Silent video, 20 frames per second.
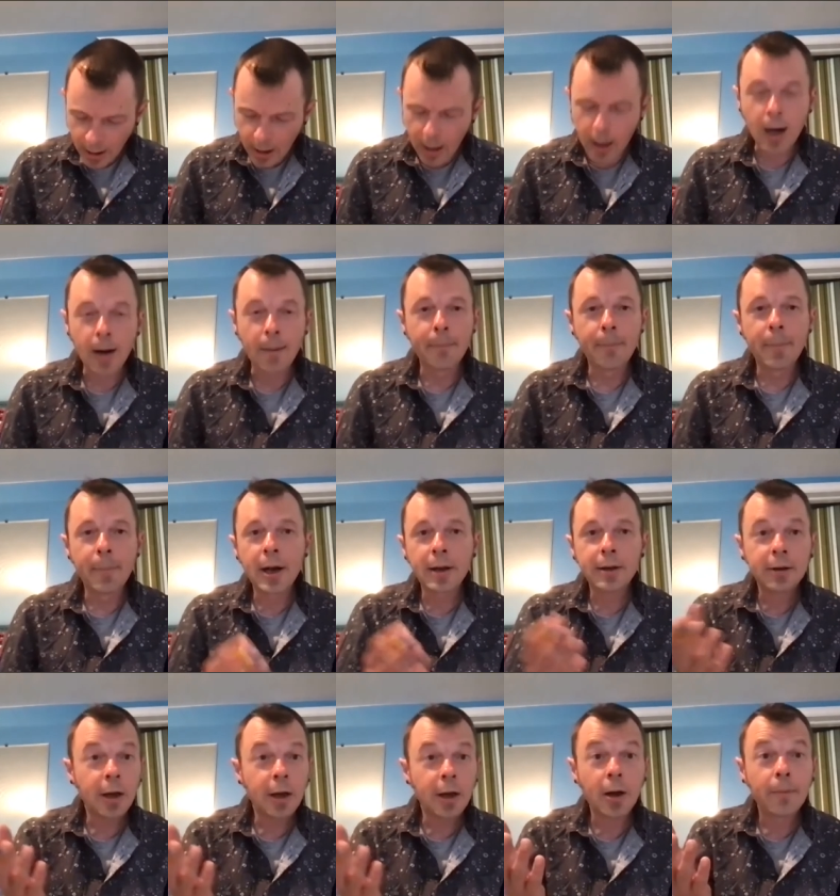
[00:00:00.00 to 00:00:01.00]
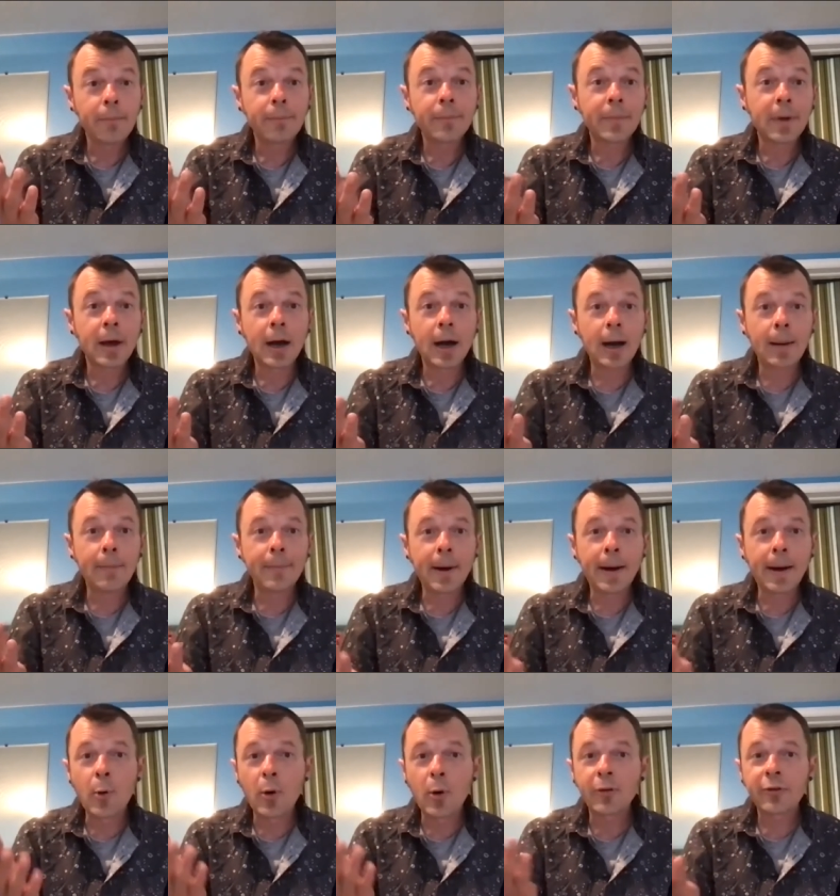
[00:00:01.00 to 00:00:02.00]
Um, but you know, um,
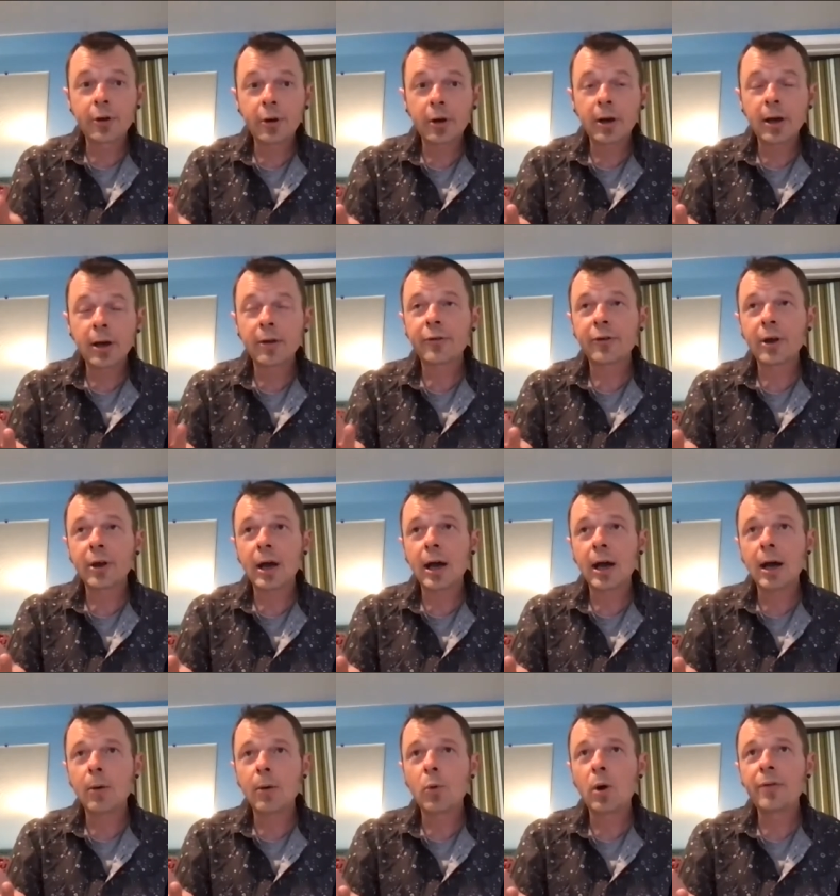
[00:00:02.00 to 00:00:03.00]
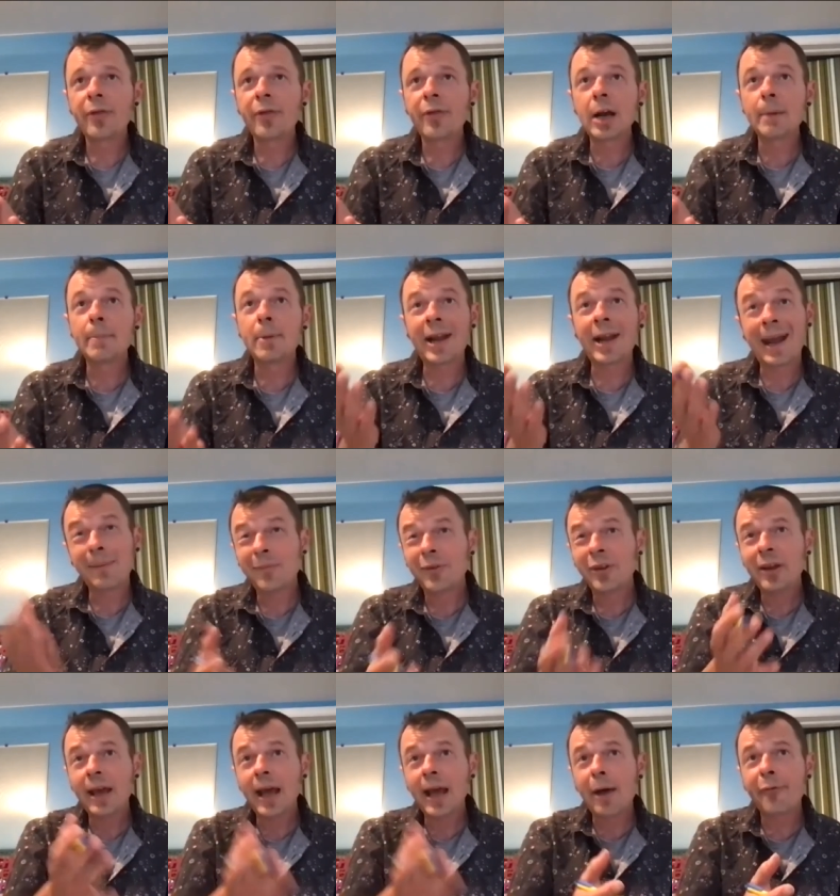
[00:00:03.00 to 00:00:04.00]
I'm always curious. Uh, one thing about
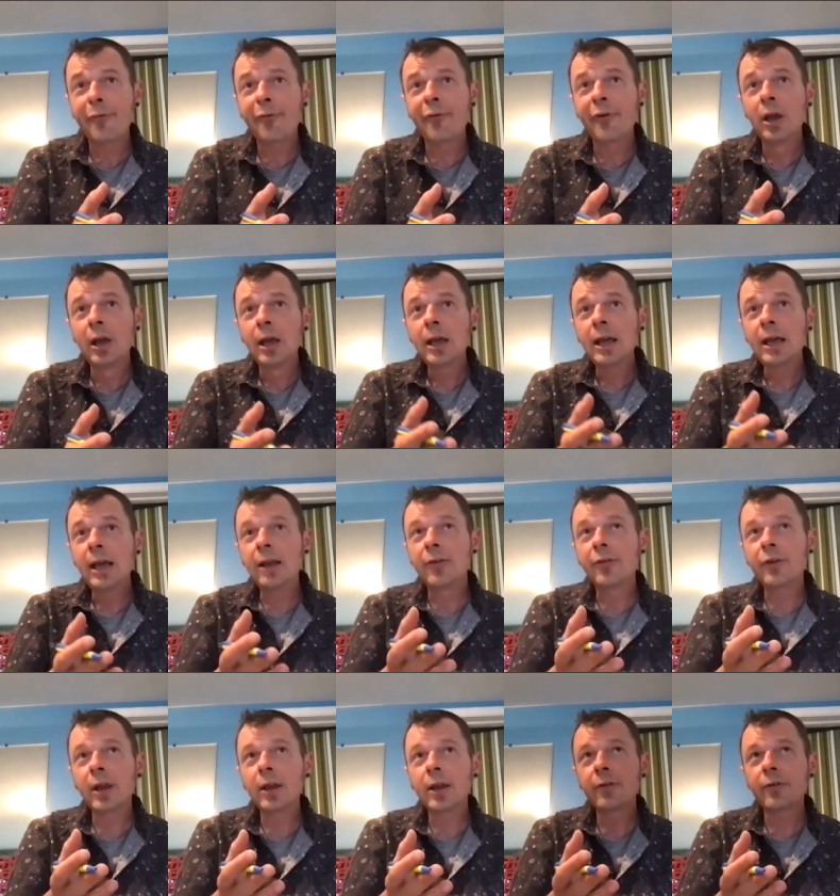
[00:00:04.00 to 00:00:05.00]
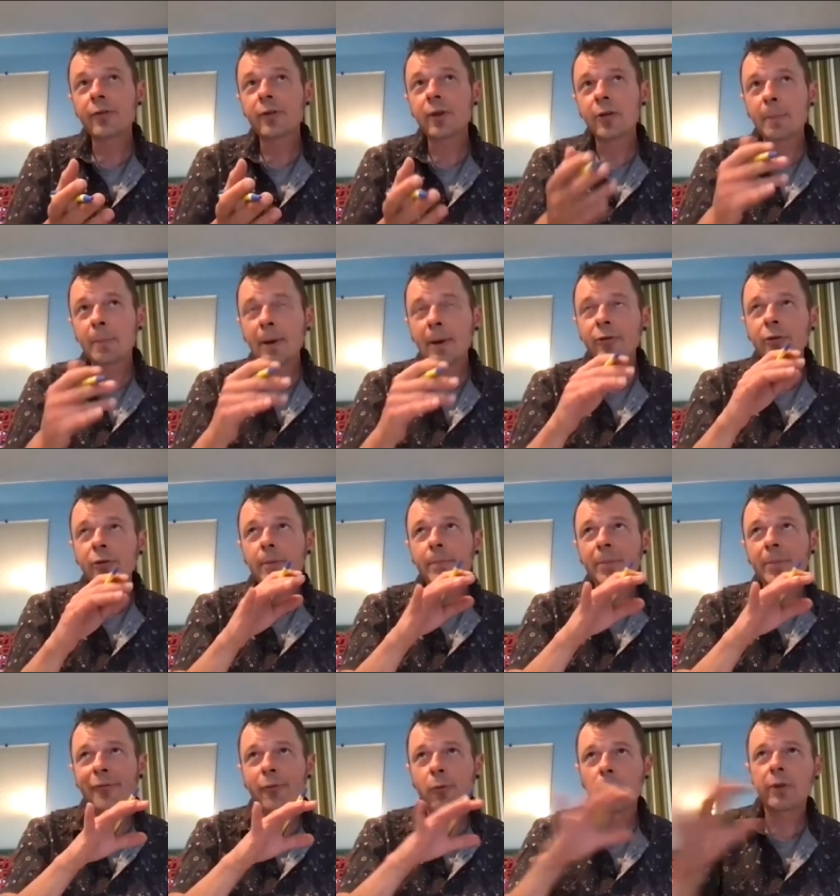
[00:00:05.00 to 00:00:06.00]
MDF is it's especially
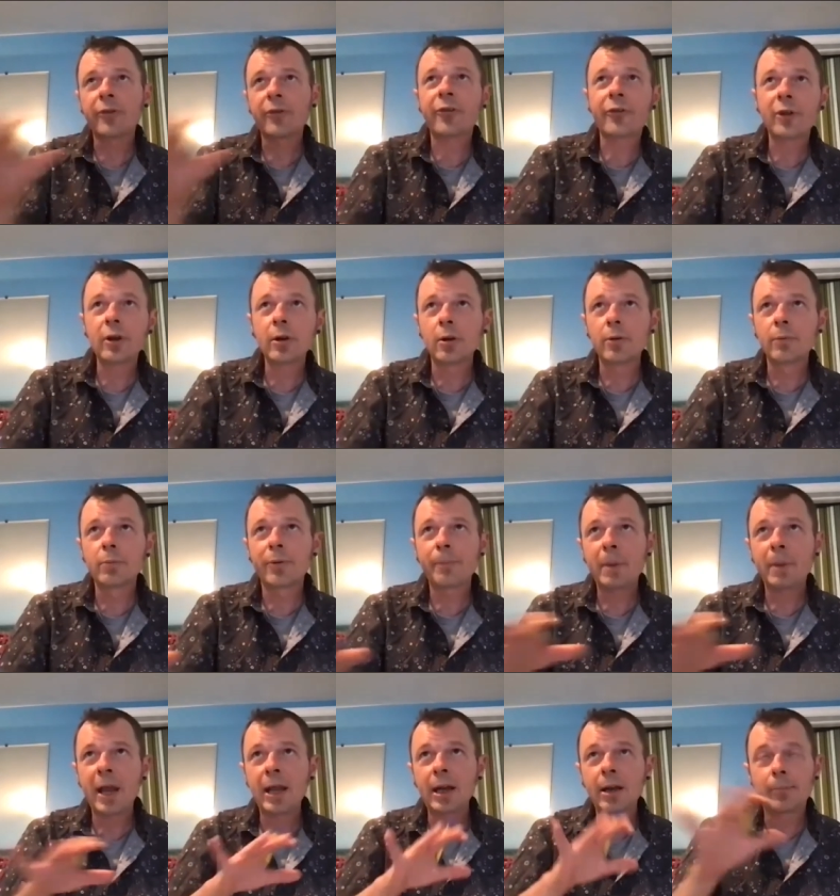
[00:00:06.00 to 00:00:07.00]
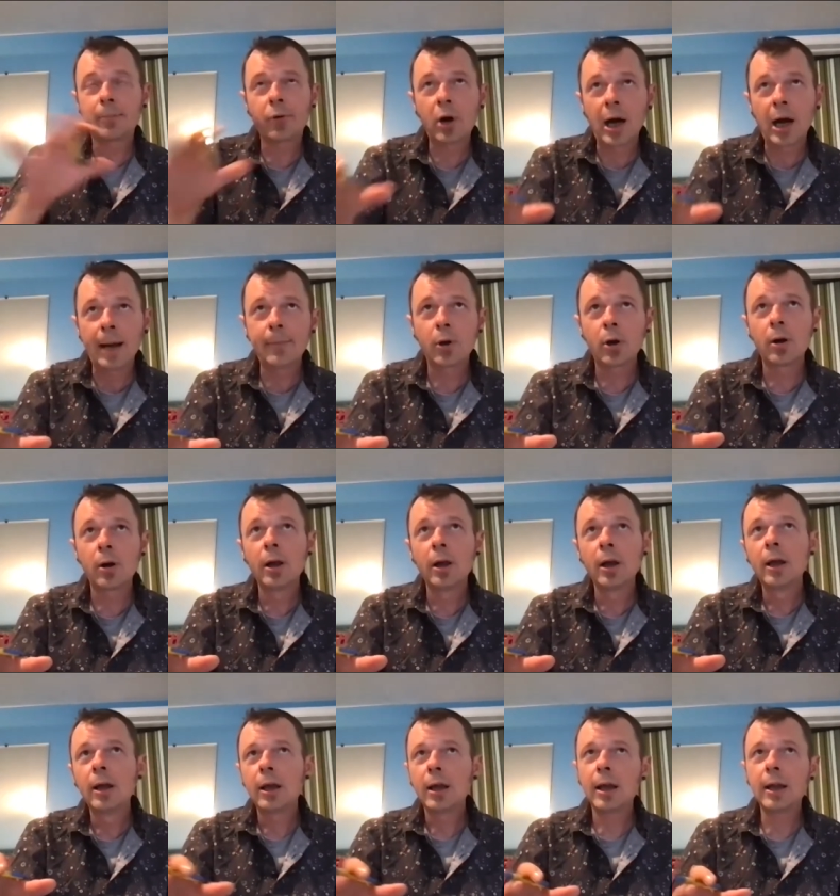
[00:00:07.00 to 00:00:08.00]
before it's sealed with paint and primer,
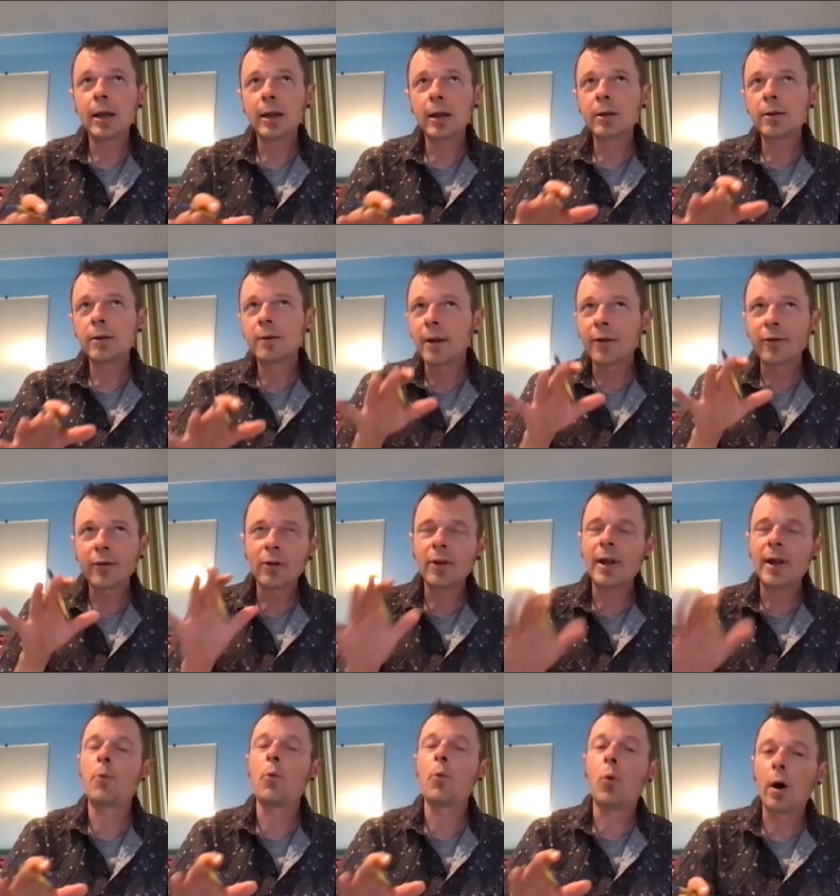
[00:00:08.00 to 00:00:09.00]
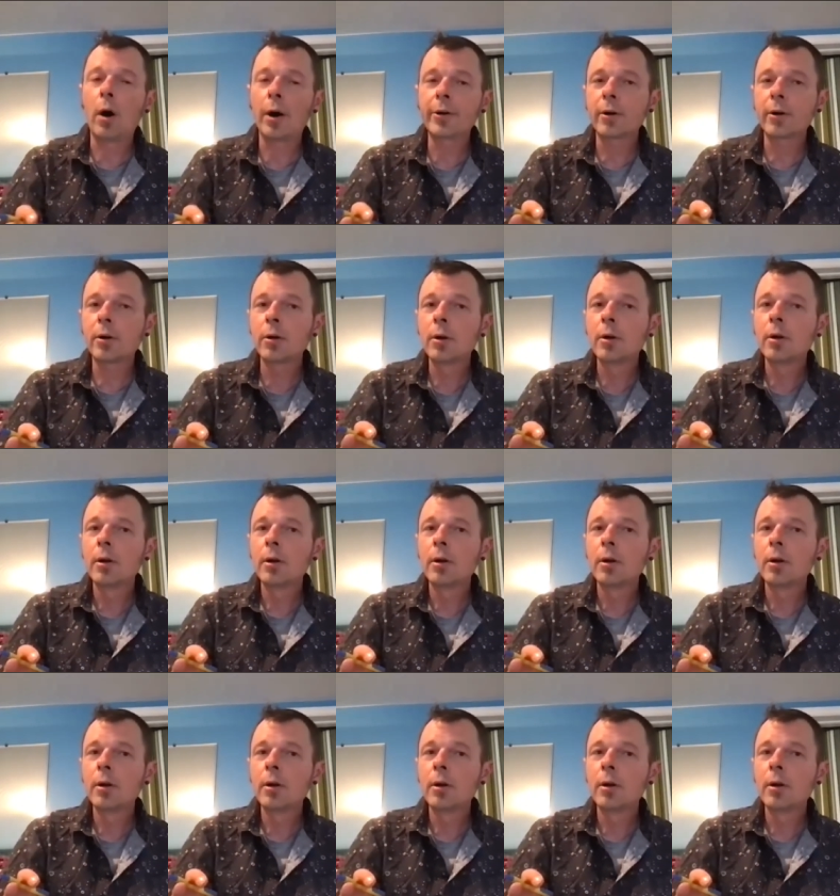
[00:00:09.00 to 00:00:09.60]
it doesn't like water.